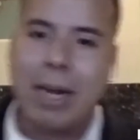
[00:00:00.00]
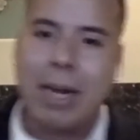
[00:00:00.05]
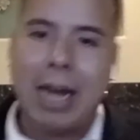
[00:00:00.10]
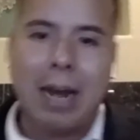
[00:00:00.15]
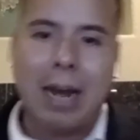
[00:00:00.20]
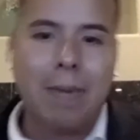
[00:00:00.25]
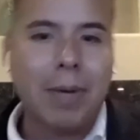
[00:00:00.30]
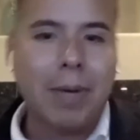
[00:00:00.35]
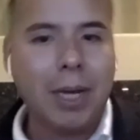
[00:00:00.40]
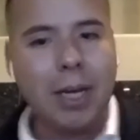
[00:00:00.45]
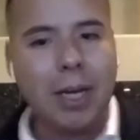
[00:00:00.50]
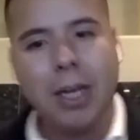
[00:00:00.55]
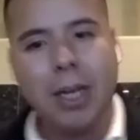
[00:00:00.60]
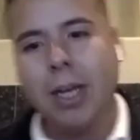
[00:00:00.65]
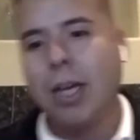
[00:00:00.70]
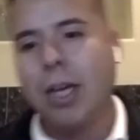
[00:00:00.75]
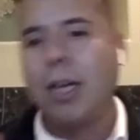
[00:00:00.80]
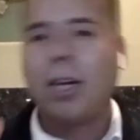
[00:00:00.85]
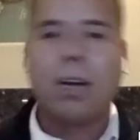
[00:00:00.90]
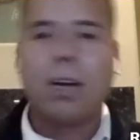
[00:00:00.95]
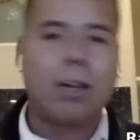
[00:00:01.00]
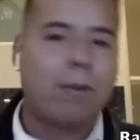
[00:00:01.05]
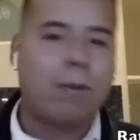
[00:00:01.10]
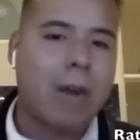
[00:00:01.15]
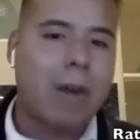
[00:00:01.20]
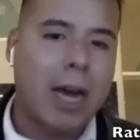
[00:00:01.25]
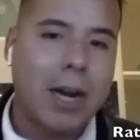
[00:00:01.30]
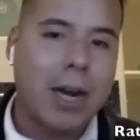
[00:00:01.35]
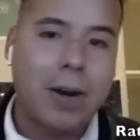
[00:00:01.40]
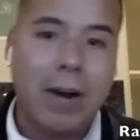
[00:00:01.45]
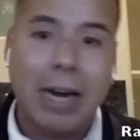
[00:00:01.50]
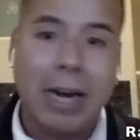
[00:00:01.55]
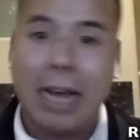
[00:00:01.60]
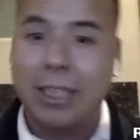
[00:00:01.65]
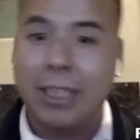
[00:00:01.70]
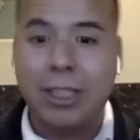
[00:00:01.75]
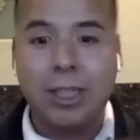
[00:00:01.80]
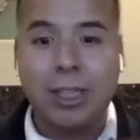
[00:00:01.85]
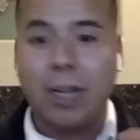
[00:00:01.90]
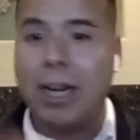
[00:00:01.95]
Miami, Colorado, and
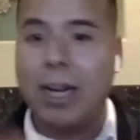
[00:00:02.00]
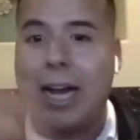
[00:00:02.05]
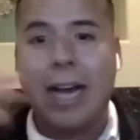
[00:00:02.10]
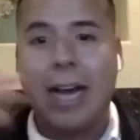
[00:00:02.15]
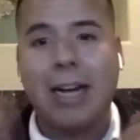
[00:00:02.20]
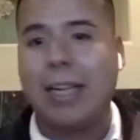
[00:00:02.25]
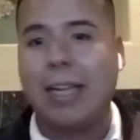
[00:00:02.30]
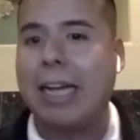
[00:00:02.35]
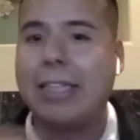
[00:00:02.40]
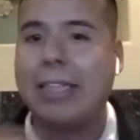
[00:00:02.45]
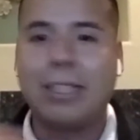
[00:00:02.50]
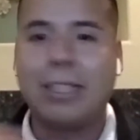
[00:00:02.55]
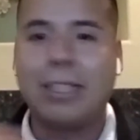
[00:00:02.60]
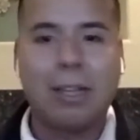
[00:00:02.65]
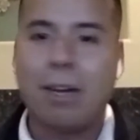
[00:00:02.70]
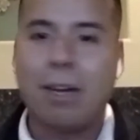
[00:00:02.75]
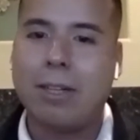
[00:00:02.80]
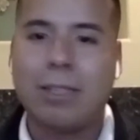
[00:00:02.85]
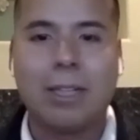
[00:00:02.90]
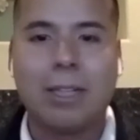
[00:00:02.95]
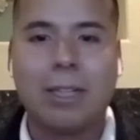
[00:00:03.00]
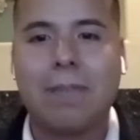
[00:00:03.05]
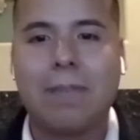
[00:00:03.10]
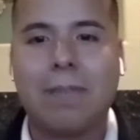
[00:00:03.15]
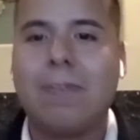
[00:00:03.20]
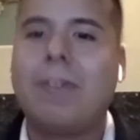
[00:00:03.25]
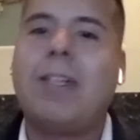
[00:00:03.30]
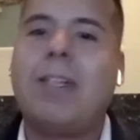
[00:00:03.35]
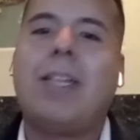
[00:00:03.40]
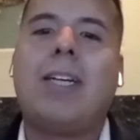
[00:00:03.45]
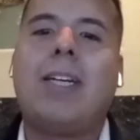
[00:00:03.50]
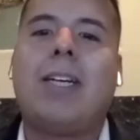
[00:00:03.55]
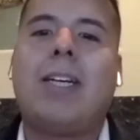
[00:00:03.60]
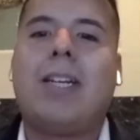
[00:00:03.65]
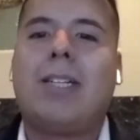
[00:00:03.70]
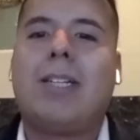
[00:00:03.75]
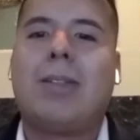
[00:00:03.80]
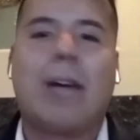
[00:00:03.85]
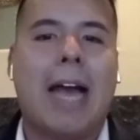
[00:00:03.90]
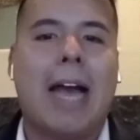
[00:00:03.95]
I just started analyzing a lot of stuff.
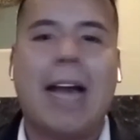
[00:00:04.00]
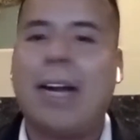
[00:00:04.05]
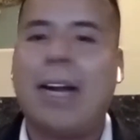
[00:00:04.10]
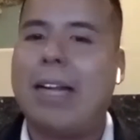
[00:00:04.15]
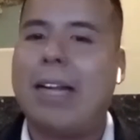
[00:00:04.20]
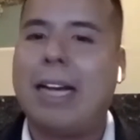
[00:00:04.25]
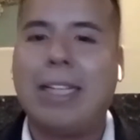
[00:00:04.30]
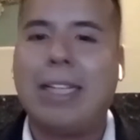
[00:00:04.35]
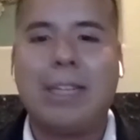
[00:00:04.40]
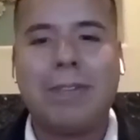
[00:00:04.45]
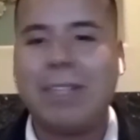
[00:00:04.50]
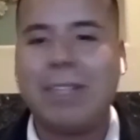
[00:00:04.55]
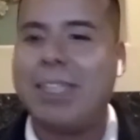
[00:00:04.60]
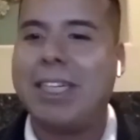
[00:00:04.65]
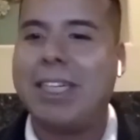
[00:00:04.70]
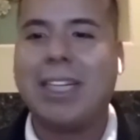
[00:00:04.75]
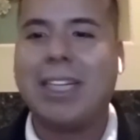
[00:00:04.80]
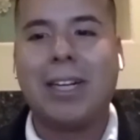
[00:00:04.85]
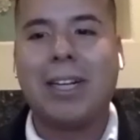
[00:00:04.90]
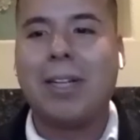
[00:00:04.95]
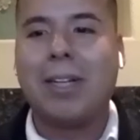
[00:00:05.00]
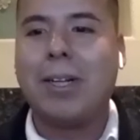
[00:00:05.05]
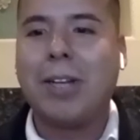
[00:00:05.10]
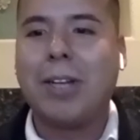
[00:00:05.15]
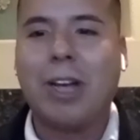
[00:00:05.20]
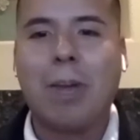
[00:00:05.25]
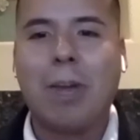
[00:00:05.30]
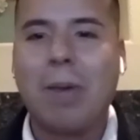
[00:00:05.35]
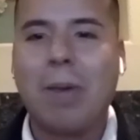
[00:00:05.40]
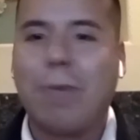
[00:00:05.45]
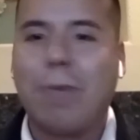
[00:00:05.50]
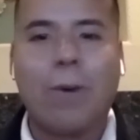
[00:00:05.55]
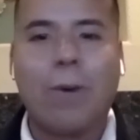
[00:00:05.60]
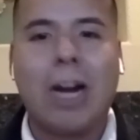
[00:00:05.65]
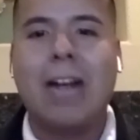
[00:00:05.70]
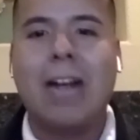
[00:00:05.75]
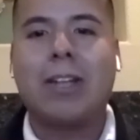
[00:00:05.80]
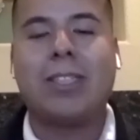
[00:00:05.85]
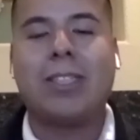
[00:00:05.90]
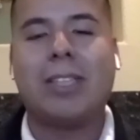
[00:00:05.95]
So I analyzed every deal, you know,
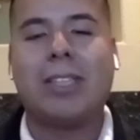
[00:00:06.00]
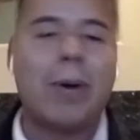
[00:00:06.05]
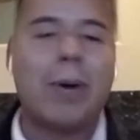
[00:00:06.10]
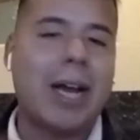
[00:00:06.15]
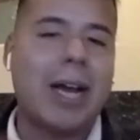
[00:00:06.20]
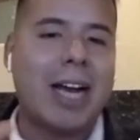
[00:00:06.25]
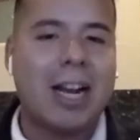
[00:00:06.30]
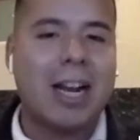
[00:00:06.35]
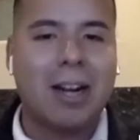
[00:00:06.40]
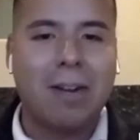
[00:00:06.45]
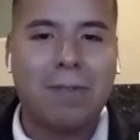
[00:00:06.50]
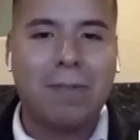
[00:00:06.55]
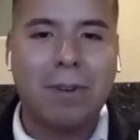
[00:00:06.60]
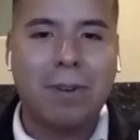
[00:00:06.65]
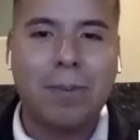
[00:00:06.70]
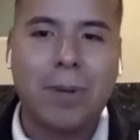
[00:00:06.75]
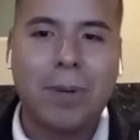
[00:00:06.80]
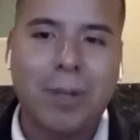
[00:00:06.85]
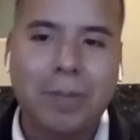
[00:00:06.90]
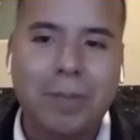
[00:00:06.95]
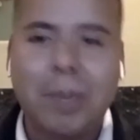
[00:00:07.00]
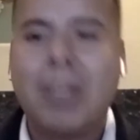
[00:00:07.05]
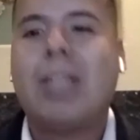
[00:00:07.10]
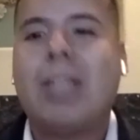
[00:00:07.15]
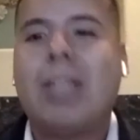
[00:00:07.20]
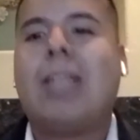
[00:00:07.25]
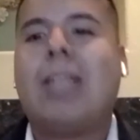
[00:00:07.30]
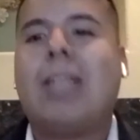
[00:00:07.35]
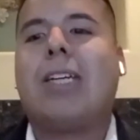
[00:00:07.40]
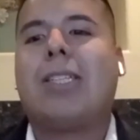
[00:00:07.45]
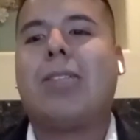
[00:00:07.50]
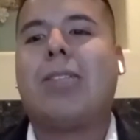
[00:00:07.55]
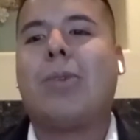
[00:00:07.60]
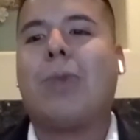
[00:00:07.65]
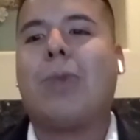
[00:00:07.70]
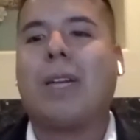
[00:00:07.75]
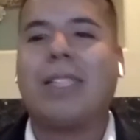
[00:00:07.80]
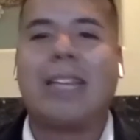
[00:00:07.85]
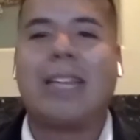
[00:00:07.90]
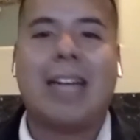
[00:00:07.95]
before I, that way I got comfortable. So
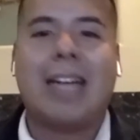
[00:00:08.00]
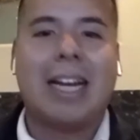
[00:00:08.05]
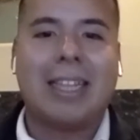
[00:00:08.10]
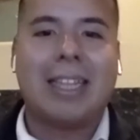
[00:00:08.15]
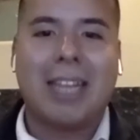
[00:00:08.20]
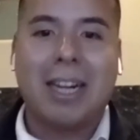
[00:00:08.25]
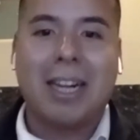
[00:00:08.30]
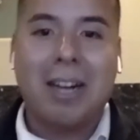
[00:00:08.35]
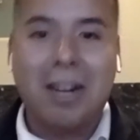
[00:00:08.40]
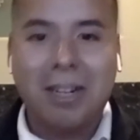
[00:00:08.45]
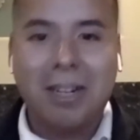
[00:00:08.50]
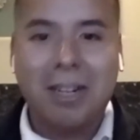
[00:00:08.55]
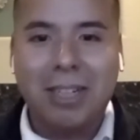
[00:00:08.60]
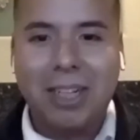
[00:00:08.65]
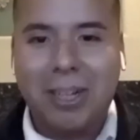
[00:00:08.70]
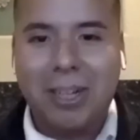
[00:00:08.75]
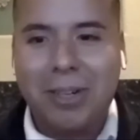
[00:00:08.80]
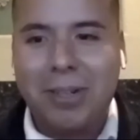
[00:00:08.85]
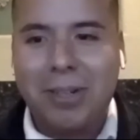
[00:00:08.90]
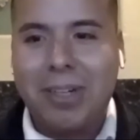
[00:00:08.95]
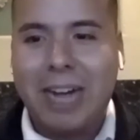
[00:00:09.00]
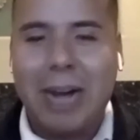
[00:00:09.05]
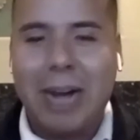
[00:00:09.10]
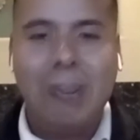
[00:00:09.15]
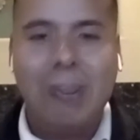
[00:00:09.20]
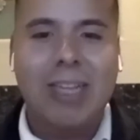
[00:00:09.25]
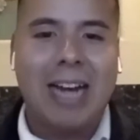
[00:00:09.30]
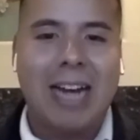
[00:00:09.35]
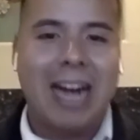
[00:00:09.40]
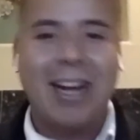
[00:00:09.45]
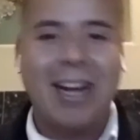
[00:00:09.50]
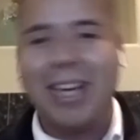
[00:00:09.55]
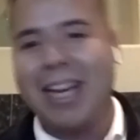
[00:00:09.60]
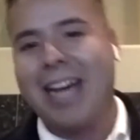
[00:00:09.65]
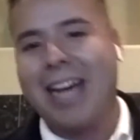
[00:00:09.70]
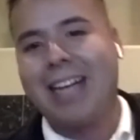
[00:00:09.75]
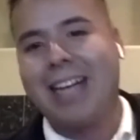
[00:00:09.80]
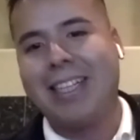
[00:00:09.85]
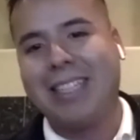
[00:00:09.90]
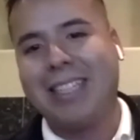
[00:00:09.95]
once I got that condo, I was I already
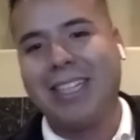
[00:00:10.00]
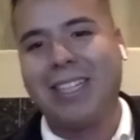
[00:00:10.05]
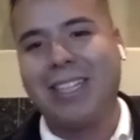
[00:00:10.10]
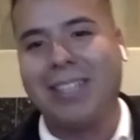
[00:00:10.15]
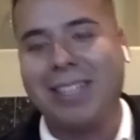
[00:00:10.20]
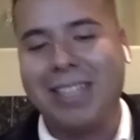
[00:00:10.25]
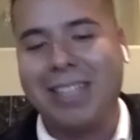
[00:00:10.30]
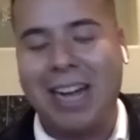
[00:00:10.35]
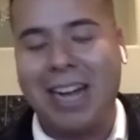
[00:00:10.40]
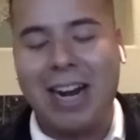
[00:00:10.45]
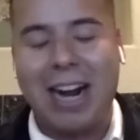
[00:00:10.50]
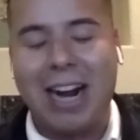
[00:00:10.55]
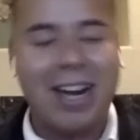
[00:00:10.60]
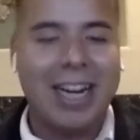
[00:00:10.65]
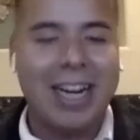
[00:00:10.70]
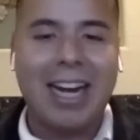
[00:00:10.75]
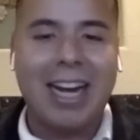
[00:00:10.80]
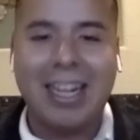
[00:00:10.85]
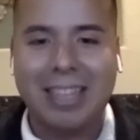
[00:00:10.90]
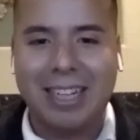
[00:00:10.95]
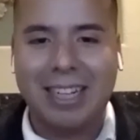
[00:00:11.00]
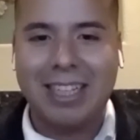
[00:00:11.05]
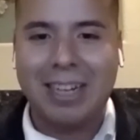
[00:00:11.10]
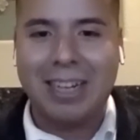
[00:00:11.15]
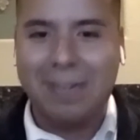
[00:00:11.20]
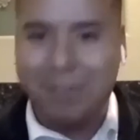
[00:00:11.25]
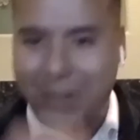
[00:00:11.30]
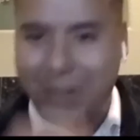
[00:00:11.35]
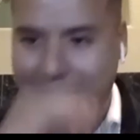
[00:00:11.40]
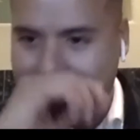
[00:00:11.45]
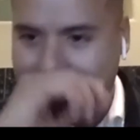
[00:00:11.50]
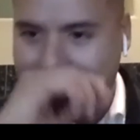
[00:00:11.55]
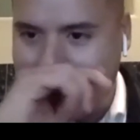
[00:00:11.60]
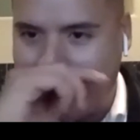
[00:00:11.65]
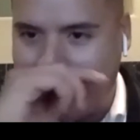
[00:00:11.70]
had a deal. I already had done that flip.